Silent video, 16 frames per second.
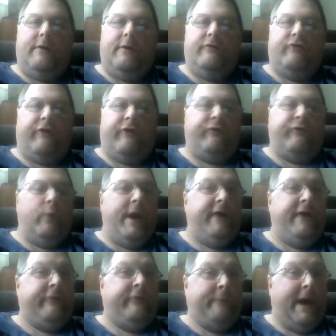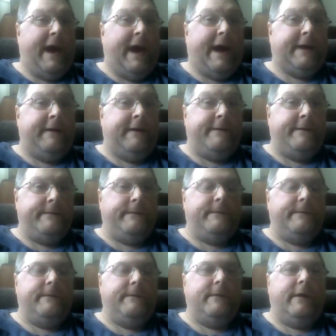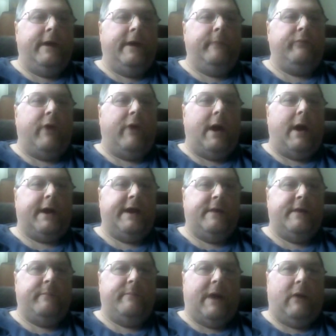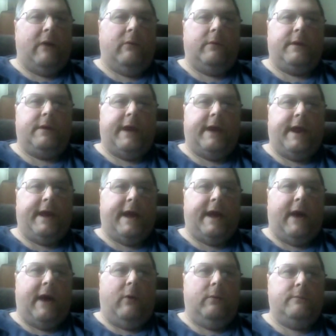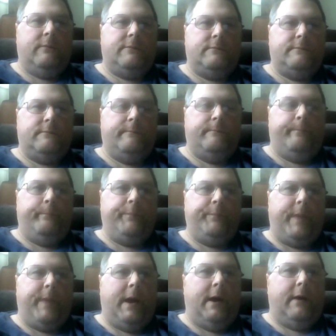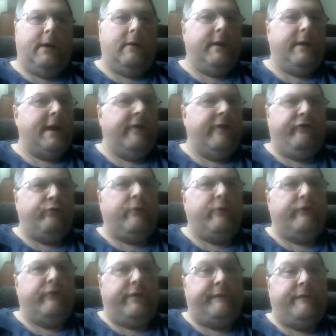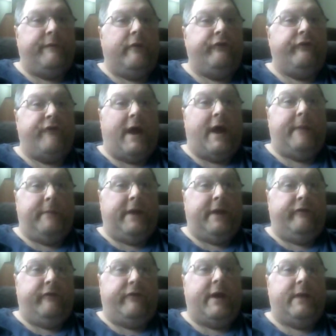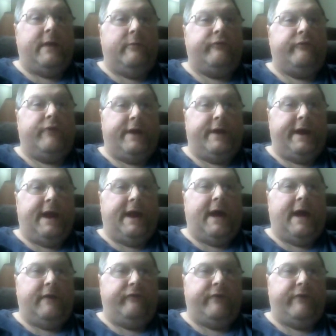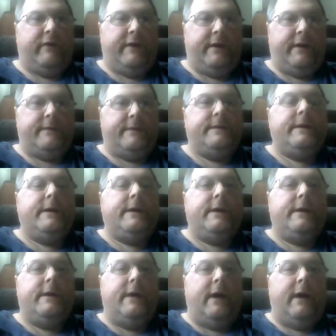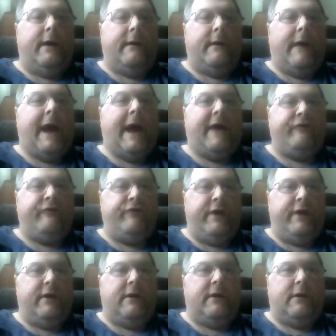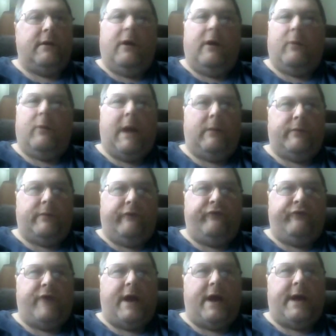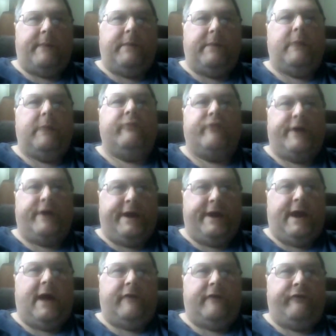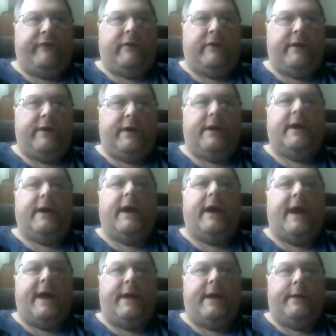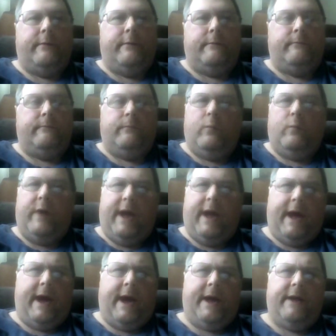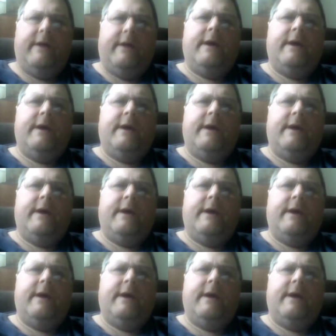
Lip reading: just weeks back him talking about getting out. Now, this wasn't the first time that he said he was going to get out of Syria. Last year, around this time, he was going to get out of Syria, and we had